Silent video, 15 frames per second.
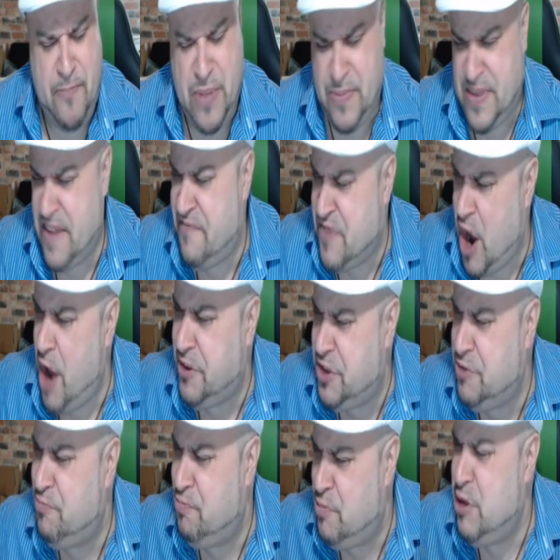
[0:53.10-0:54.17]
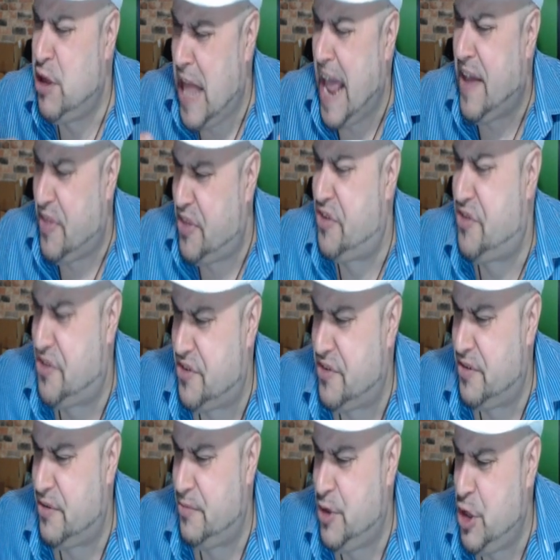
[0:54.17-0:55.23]
they've gone to lengths,
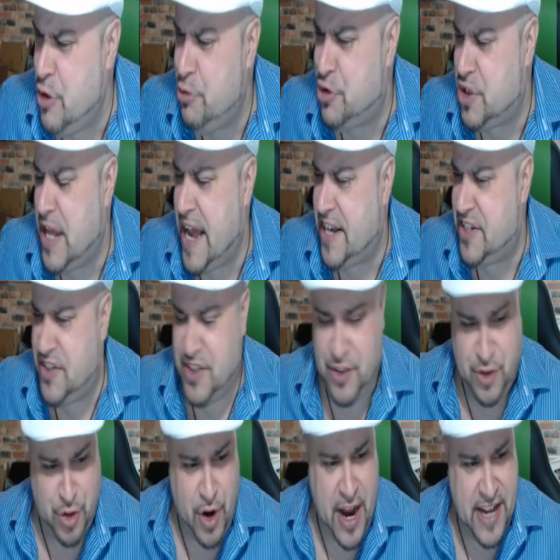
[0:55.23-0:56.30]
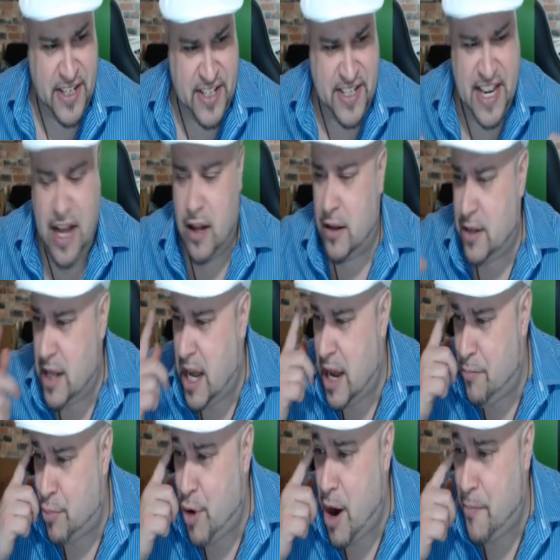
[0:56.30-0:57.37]
huge lengths, to try and sell
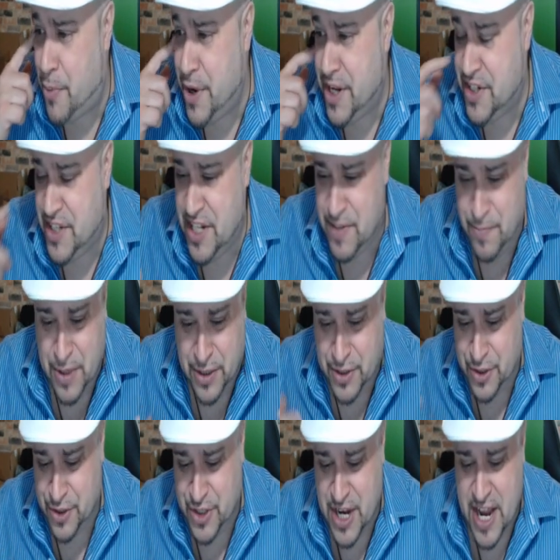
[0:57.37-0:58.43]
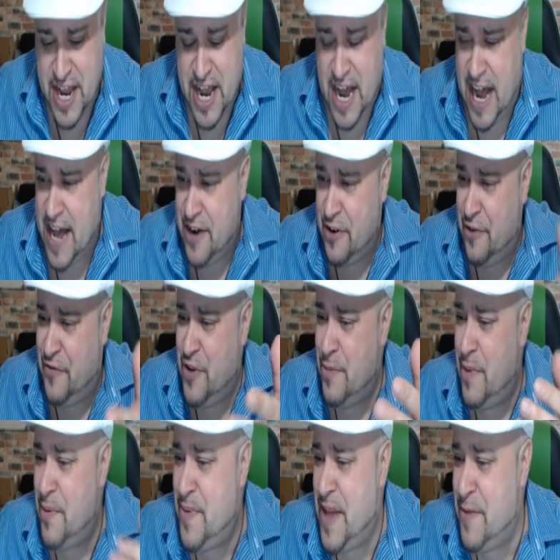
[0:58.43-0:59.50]
properties, these builders. I don't know if you
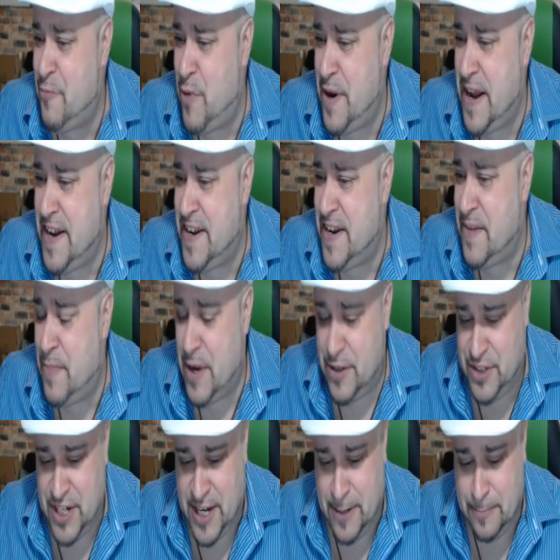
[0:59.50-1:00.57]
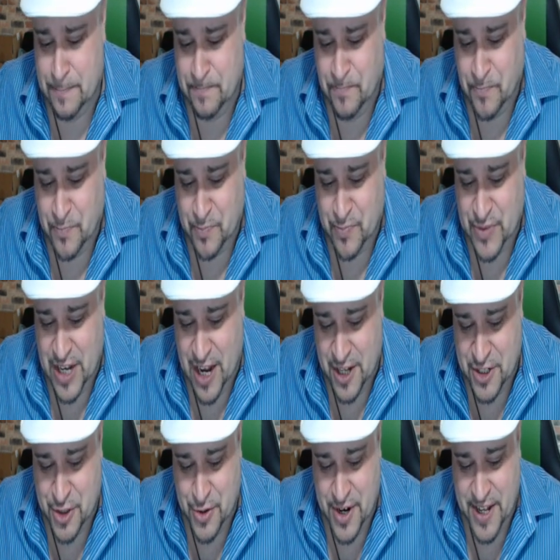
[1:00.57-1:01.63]
remember that one I did about
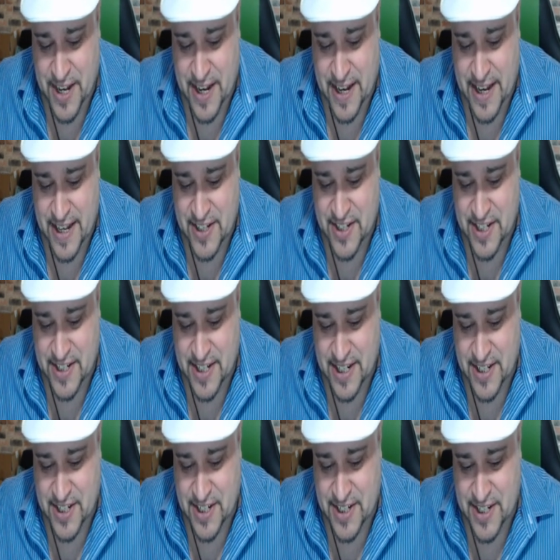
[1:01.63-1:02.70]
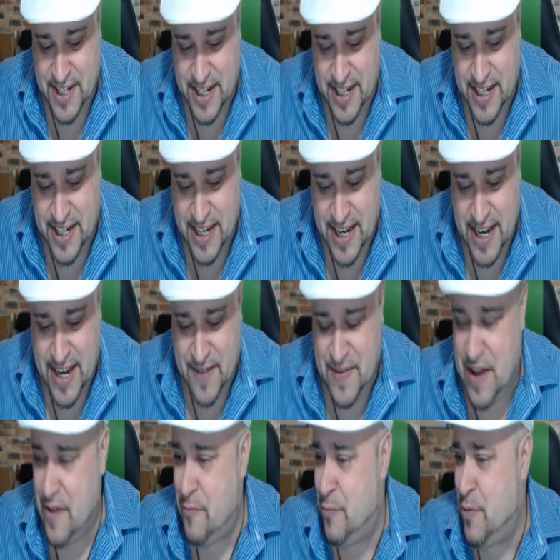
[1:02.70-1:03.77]
Australia. Is it
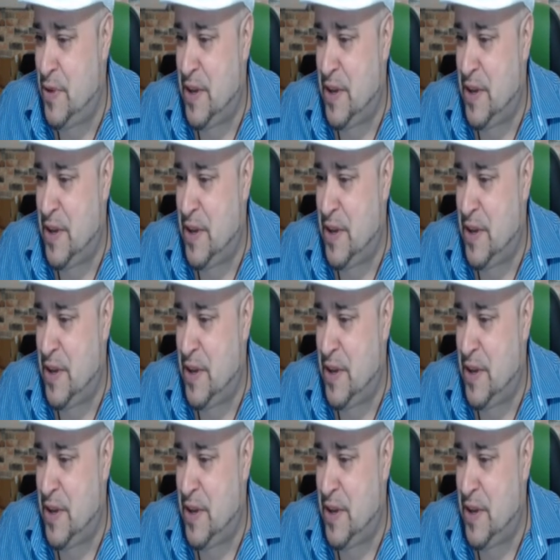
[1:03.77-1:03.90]
that with